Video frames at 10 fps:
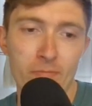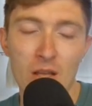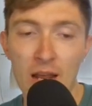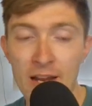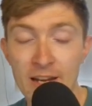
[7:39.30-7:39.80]

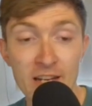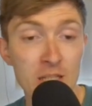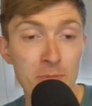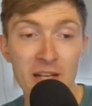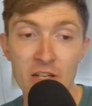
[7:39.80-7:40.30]
he needs
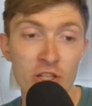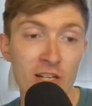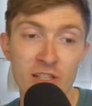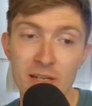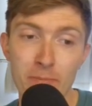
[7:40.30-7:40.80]
to be getting
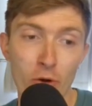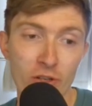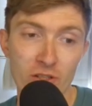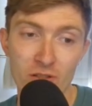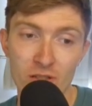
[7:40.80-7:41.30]
GC points